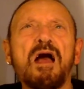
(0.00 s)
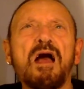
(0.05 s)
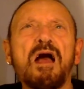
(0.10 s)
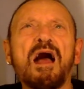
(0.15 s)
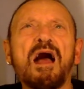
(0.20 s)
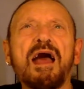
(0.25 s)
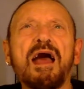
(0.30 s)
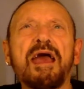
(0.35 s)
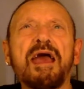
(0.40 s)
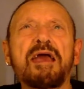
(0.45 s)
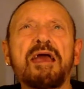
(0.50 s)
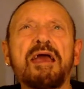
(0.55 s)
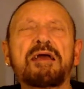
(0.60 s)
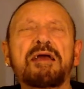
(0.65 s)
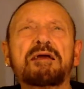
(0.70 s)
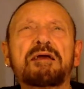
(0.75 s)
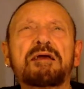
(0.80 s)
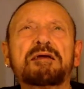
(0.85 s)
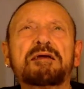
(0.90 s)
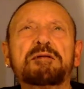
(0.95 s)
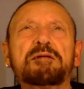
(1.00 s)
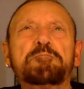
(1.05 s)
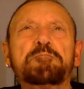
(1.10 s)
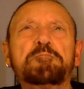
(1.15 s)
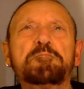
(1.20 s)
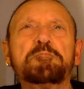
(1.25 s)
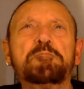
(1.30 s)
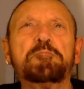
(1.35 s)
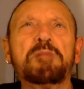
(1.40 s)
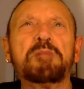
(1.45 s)
I
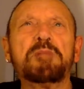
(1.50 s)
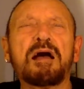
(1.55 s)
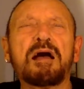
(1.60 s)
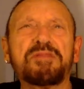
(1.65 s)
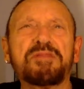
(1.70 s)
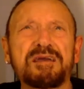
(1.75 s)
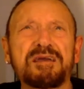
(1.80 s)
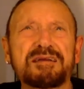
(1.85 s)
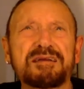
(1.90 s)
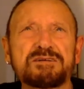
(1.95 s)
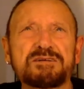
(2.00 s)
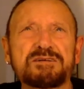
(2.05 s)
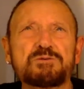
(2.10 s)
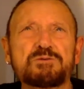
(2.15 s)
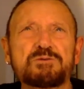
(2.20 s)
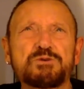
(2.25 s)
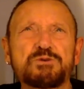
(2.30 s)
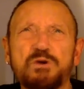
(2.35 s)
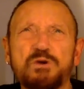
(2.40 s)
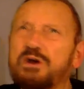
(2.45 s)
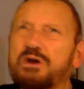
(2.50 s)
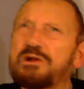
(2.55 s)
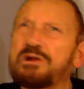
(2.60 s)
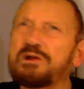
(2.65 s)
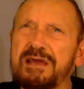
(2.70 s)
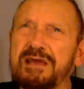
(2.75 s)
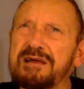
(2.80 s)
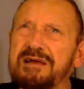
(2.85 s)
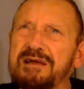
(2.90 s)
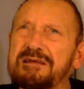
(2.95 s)
think I told you
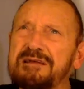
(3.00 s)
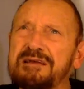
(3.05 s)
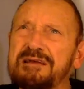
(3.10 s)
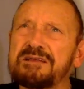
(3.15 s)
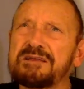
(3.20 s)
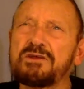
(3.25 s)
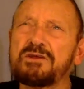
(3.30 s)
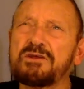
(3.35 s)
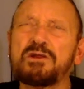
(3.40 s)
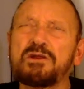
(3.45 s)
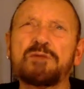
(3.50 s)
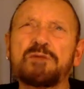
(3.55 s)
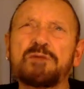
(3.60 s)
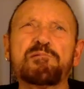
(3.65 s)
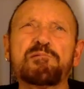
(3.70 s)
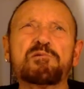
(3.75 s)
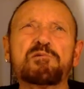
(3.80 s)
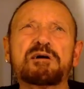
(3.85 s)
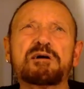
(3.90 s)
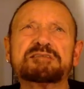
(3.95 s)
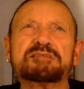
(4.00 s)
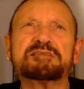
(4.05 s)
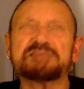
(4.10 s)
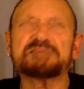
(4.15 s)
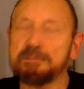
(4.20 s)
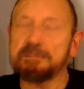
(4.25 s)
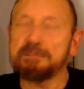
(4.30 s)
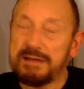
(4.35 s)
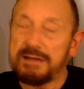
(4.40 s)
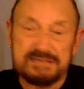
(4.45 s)
earlier, in an earlier broadcast,
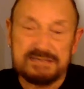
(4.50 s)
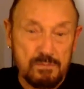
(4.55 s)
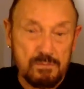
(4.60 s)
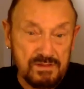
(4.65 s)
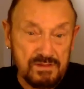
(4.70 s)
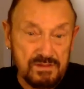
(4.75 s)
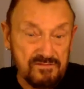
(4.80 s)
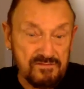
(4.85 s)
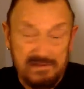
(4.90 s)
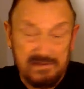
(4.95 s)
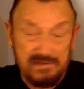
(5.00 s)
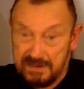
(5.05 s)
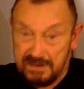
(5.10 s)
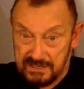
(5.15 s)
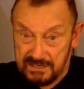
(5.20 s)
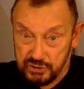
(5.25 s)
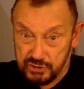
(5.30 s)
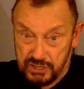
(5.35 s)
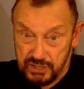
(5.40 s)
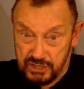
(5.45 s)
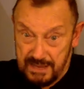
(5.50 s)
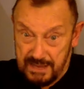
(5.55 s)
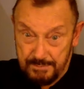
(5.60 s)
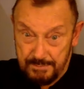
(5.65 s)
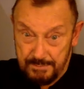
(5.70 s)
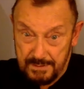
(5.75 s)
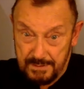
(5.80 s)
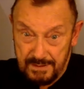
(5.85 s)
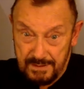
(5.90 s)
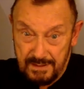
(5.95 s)
that I met up with a very nice chap
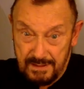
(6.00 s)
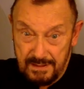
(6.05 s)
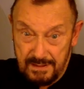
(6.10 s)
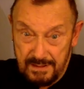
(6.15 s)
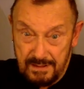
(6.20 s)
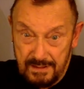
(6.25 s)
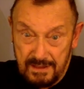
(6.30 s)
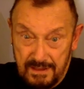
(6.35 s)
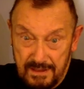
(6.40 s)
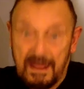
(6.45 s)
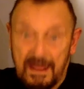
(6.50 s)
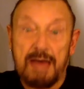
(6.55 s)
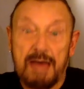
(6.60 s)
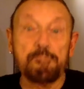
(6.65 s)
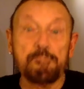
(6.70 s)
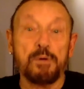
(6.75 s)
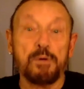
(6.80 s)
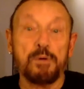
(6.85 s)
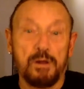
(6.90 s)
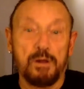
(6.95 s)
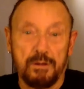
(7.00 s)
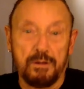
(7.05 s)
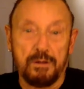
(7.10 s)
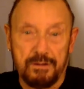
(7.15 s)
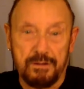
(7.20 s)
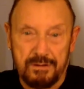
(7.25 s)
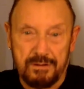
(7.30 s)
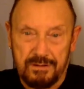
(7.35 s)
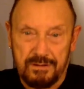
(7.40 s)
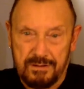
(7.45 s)
in Hamburg
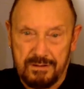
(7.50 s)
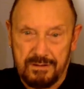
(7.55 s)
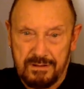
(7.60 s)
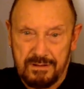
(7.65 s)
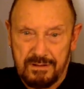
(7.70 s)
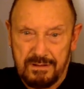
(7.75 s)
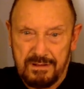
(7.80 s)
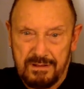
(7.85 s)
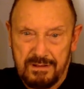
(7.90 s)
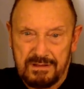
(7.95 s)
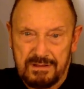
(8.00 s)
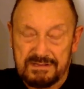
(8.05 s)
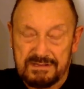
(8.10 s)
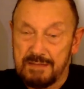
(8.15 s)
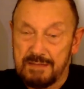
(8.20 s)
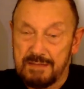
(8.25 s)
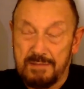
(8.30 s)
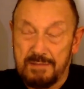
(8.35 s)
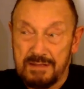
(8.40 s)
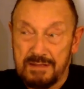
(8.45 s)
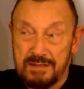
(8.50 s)
named